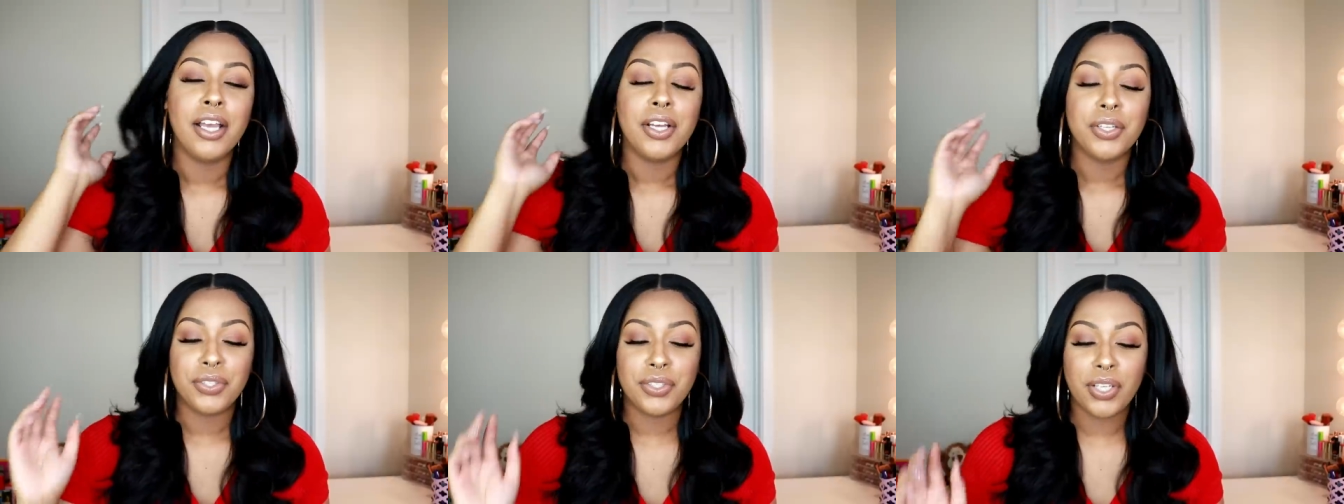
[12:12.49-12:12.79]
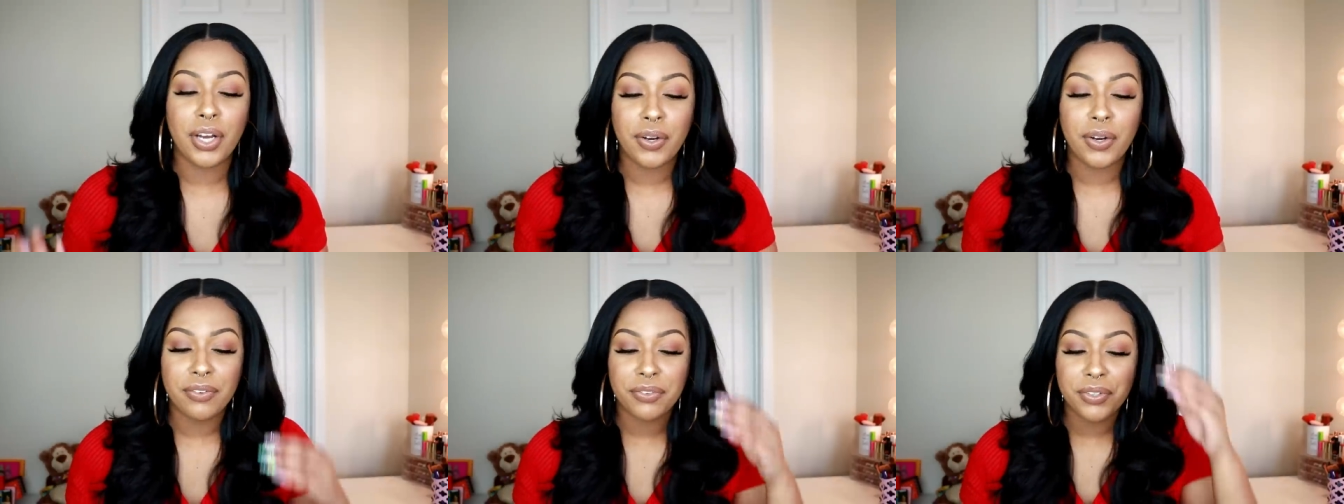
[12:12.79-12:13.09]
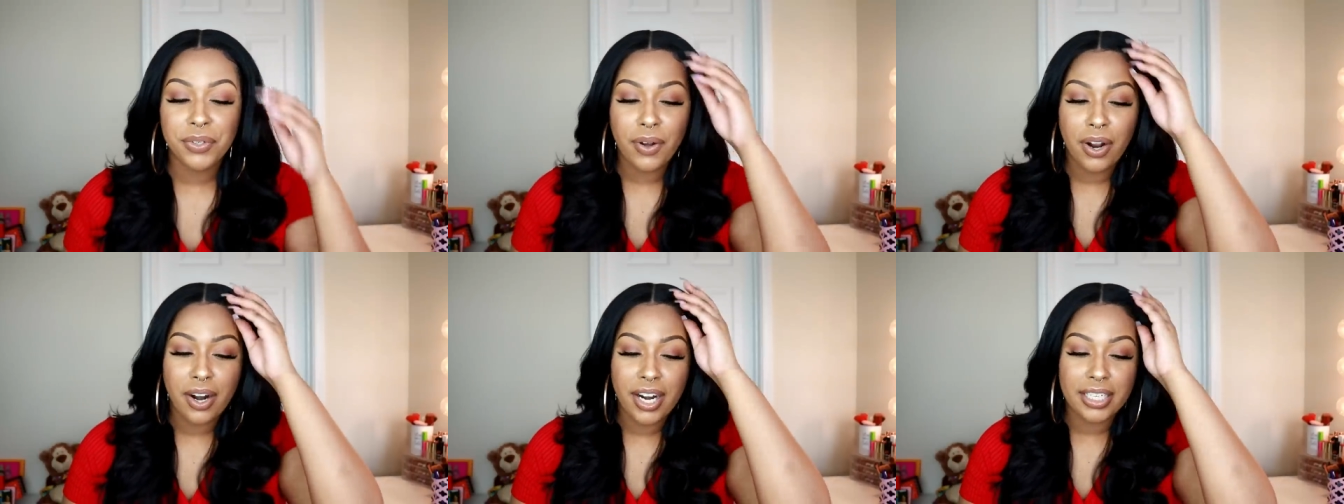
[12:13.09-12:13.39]
So if
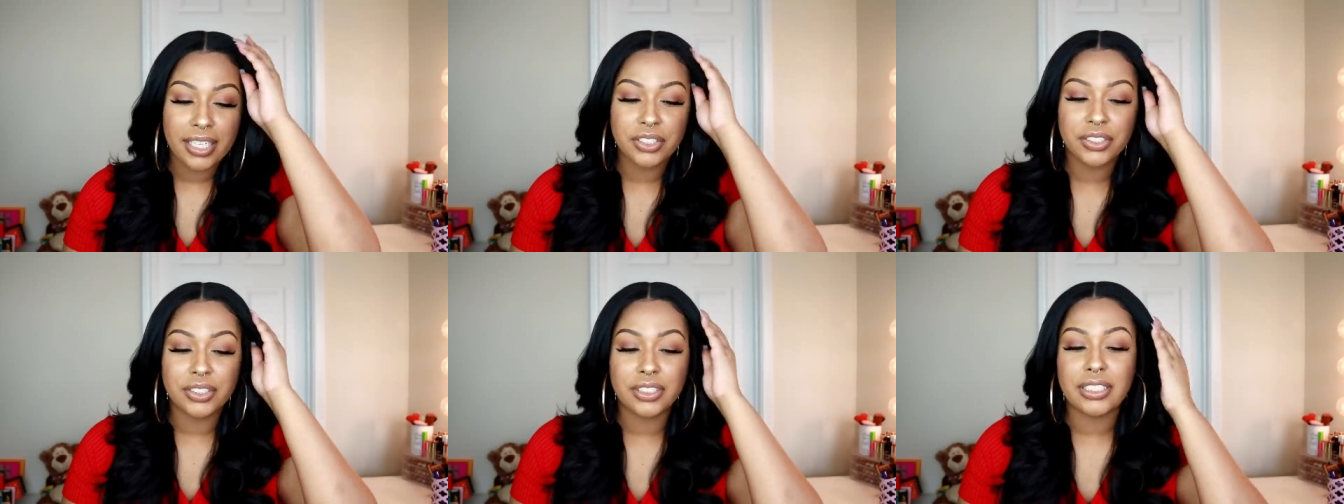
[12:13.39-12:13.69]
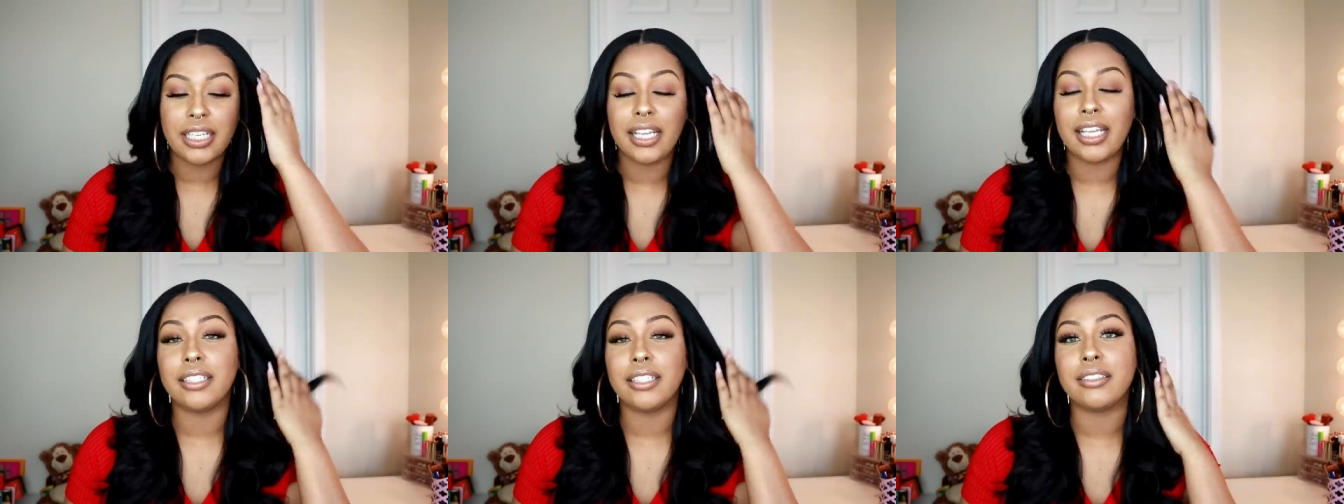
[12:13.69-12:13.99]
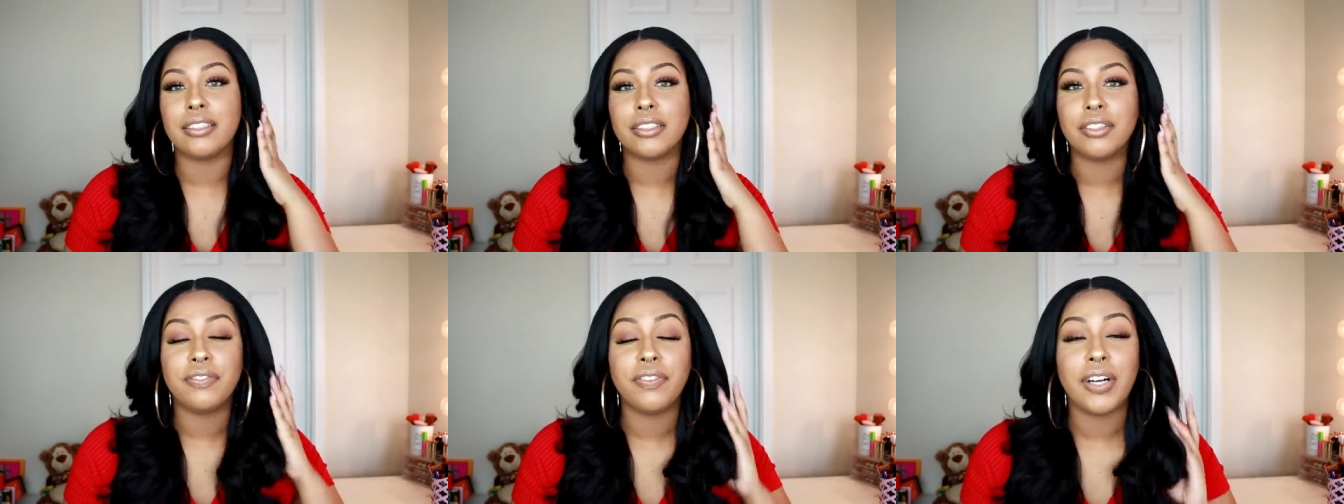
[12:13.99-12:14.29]
you are interested in
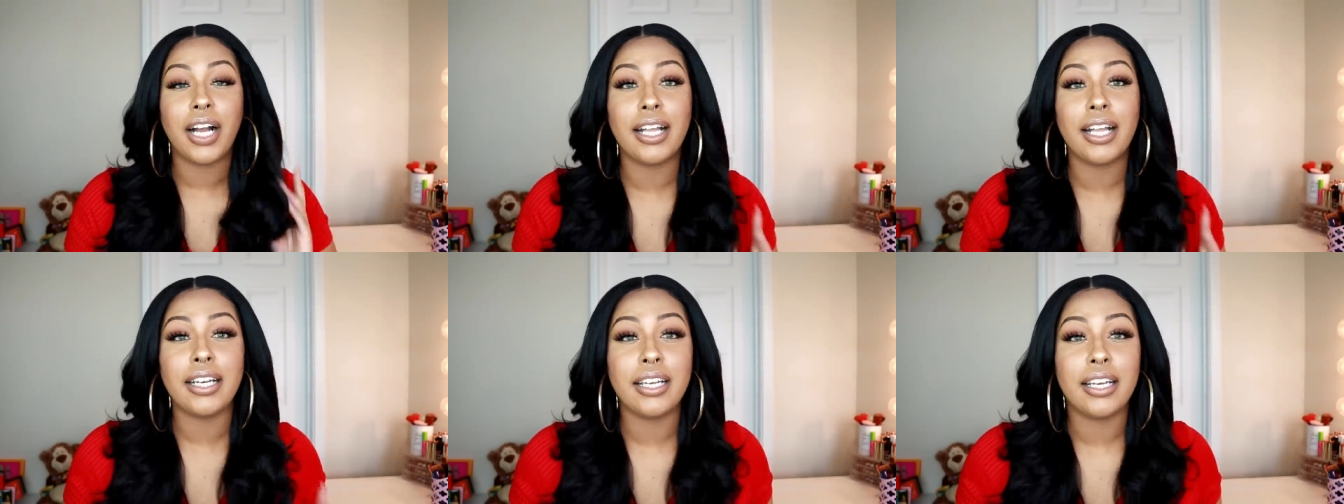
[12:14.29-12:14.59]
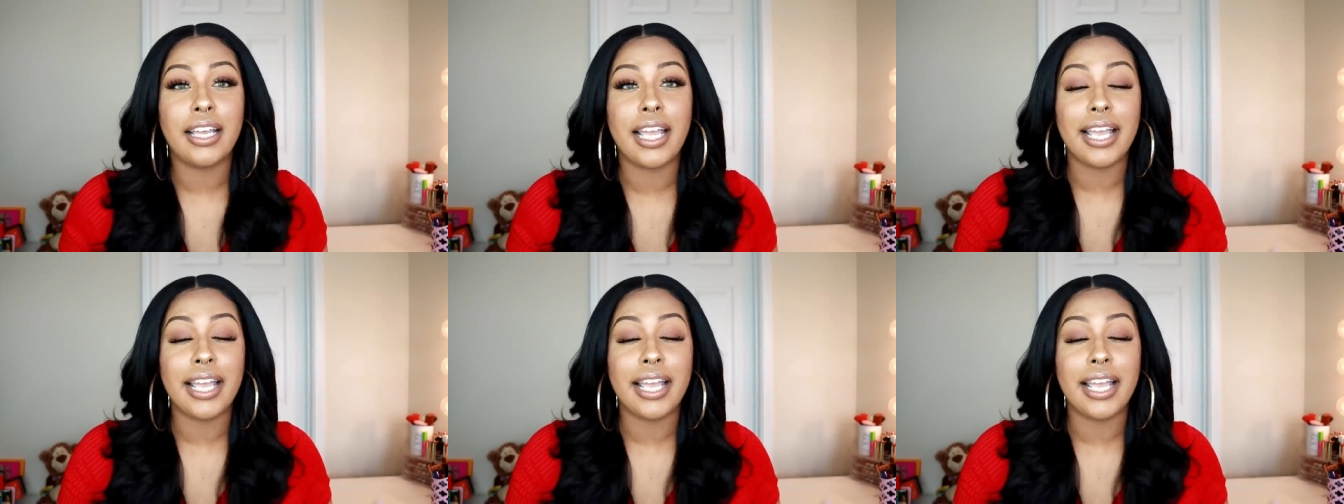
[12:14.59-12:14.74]
Sylvanna,